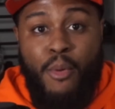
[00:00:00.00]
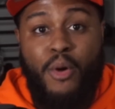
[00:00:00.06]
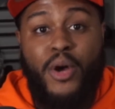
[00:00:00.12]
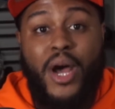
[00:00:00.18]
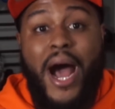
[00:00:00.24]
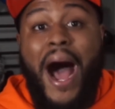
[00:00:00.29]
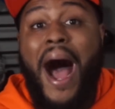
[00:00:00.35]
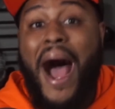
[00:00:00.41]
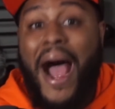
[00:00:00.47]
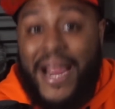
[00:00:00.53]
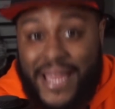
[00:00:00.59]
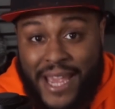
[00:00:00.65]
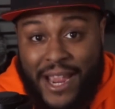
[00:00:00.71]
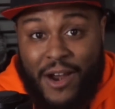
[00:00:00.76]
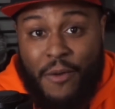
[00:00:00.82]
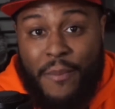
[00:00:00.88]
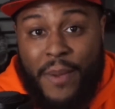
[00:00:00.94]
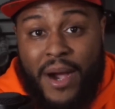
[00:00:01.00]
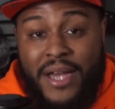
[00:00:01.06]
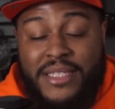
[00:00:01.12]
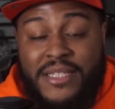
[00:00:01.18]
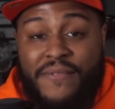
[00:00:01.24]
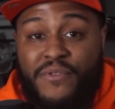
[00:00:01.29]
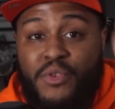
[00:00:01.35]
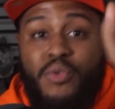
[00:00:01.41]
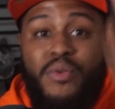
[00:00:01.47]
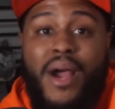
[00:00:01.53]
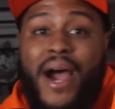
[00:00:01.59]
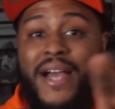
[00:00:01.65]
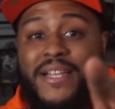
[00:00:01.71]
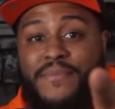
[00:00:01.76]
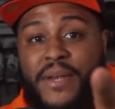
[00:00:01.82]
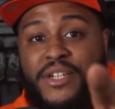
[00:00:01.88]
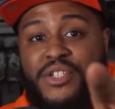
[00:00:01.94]
But what I care about is if you
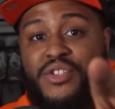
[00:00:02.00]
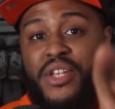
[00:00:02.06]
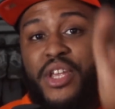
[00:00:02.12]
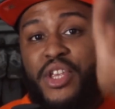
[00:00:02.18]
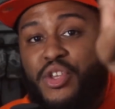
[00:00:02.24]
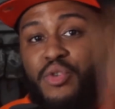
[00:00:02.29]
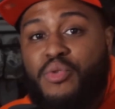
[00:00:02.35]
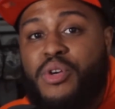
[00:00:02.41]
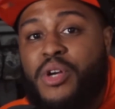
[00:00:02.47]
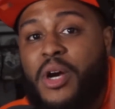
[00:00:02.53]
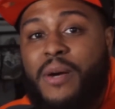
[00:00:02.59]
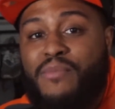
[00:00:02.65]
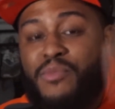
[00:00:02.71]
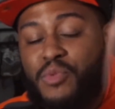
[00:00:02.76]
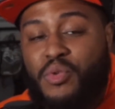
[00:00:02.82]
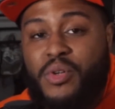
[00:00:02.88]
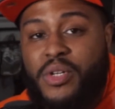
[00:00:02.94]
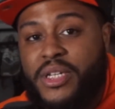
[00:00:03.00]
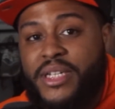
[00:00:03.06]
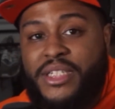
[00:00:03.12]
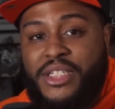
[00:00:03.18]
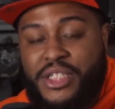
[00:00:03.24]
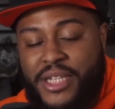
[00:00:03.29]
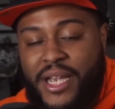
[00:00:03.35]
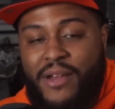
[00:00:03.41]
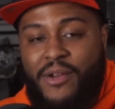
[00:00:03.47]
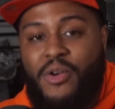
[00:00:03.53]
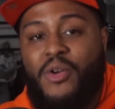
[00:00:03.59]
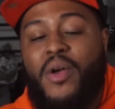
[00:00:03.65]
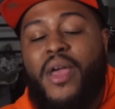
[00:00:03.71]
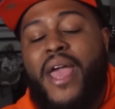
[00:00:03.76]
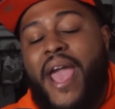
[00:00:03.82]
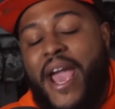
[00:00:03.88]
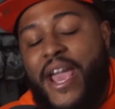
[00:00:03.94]
guys make sure that you come through to this
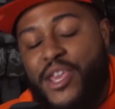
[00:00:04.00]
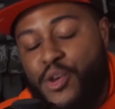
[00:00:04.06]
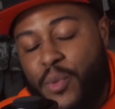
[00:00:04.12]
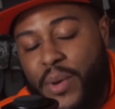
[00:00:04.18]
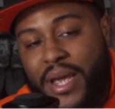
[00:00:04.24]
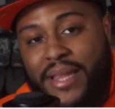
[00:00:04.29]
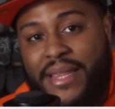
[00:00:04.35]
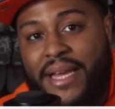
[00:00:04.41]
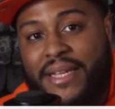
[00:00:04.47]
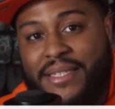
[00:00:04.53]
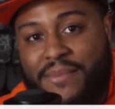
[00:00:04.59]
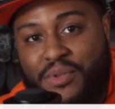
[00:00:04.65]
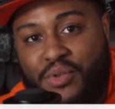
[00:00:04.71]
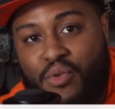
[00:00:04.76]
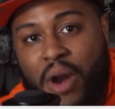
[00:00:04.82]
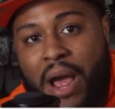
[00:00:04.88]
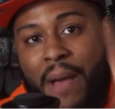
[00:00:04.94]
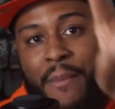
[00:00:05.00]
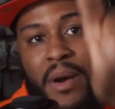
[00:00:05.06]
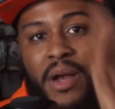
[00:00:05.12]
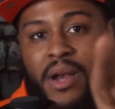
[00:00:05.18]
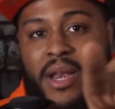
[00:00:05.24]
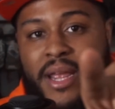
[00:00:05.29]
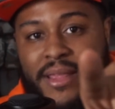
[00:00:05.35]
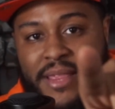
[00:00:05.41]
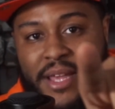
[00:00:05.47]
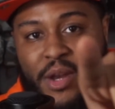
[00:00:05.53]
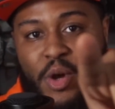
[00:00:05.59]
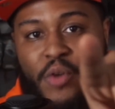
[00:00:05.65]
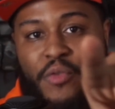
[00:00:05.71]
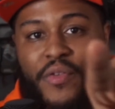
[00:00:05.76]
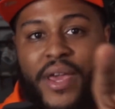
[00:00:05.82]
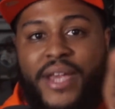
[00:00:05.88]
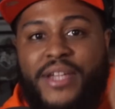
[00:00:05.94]
channel and you hit that subscribe button, hit that
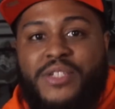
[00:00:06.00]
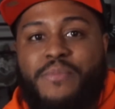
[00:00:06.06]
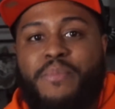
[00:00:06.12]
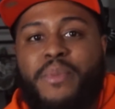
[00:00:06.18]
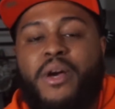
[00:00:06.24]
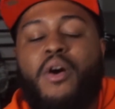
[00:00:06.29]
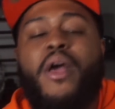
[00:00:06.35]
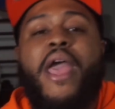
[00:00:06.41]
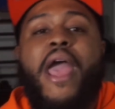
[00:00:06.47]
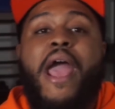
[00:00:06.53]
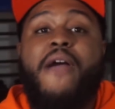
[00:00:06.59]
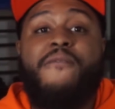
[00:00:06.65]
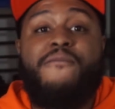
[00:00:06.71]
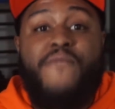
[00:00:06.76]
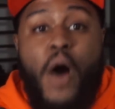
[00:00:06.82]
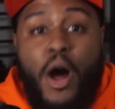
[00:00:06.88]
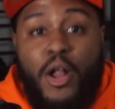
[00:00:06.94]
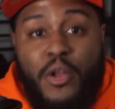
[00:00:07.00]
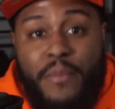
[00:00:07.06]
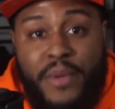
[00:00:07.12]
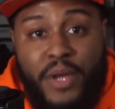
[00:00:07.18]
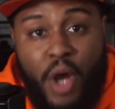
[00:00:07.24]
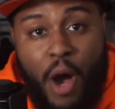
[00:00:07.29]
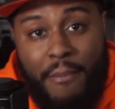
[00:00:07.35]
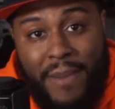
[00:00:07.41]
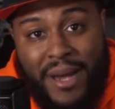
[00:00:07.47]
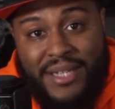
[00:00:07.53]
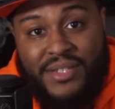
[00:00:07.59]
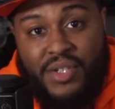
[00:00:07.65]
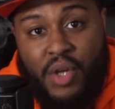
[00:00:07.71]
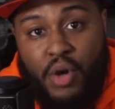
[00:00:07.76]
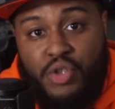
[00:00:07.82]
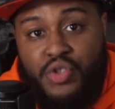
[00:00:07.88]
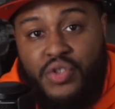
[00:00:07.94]
notification bell, and follow me on my
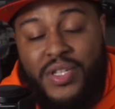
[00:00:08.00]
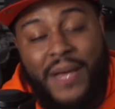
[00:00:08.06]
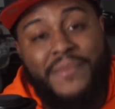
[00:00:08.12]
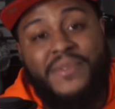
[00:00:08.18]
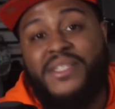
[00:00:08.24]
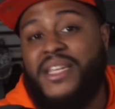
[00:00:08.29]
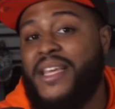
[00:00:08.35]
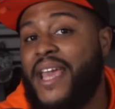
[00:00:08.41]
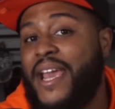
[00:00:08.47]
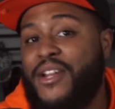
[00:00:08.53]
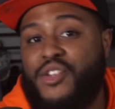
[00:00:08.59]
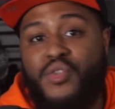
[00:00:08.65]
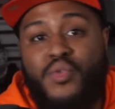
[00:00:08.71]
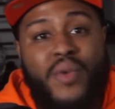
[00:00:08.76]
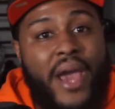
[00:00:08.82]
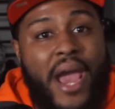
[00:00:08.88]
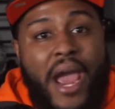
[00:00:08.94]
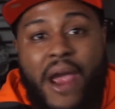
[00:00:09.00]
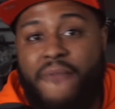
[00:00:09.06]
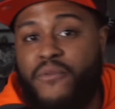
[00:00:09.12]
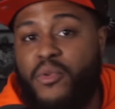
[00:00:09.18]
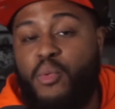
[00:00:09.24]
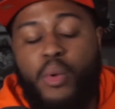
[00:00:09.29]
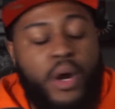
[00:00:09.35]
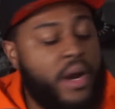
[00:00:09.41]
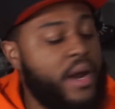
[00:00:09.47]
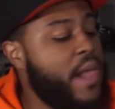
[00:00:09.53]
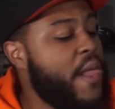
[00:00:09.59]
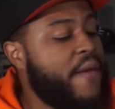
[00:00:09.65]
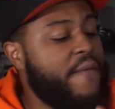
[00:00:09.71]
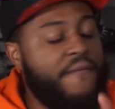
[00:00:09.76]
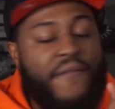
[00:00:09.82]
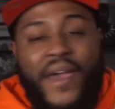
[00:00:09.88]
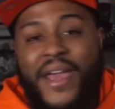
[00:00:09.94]
socials. I'm CK2K everywhere.
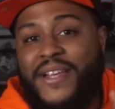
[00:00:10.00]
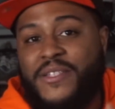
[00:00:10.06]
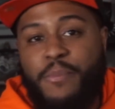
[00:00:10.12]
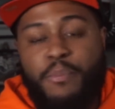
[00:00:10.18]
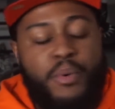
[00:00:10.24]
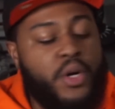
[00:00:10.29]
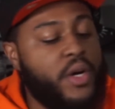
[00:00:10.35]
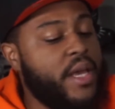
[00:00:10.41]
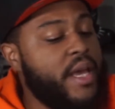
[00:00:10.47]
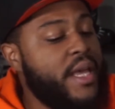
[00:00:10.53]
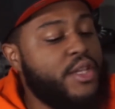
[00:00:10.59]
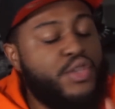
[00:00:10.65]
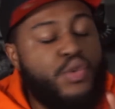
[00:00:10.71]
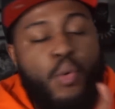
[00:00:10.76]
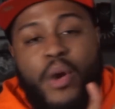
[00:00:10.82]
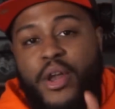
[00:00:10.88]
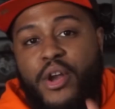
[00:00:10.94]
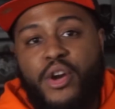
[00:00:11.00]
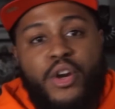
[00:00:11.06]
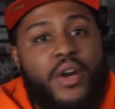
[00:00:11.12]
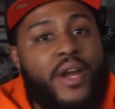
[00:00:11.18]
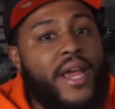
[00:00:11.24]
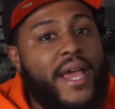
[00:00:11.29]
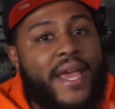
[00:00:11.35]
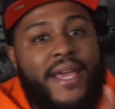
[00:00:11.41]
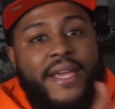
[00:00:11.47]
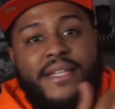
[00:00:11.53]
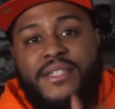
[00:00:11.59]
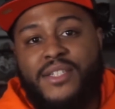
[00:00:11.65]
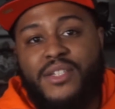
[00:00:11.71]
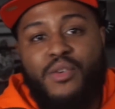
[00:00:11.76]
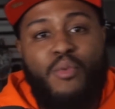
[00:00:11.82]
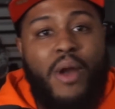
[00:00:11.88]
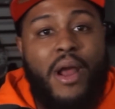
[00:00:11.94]
Facebook, Twitter,
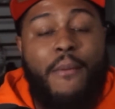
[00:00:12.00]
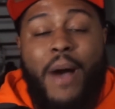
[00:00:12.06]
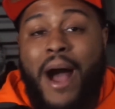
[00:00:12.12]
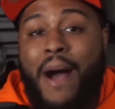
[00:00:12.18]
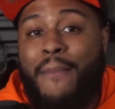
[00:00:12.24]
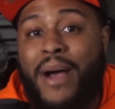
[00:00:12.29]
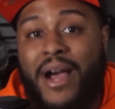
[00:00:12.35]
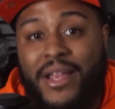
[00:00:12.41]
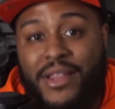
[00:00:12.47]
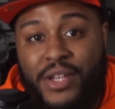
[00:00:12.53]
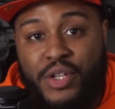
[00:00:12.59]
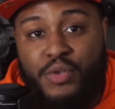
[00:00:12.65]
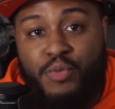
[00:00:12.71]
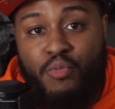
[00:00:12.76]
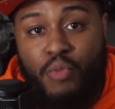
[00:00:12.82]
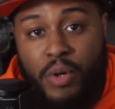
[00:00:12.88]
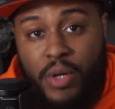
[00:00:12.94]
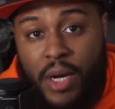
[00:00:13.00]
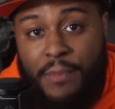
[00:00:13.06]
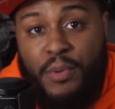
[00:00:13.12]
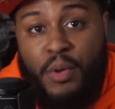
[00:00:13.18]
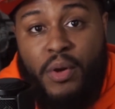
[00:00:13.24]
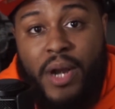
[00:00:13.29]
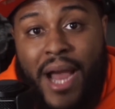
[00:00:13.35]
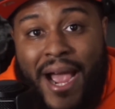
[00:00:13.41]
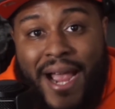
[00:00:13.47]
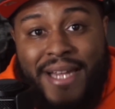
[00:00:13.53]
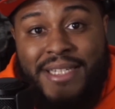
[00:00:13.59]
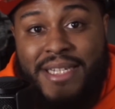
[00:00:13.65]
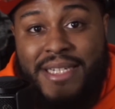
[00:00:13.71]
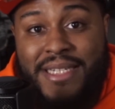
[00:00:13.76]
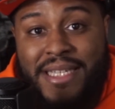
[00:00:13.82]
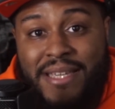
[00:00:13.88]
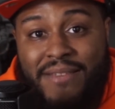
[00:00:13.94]
Instagram. I'm either uploading
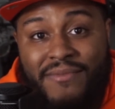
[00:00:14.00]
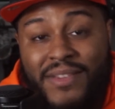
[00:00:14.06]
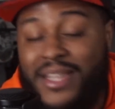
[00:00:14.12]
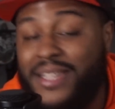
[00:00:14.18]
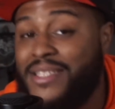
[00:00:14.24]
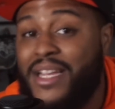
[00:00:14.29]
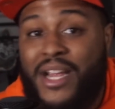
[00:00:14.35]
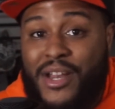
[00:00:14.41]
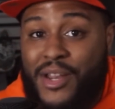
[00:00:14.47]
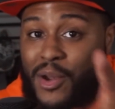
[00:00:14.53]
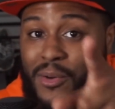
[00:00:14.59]
IGTVs.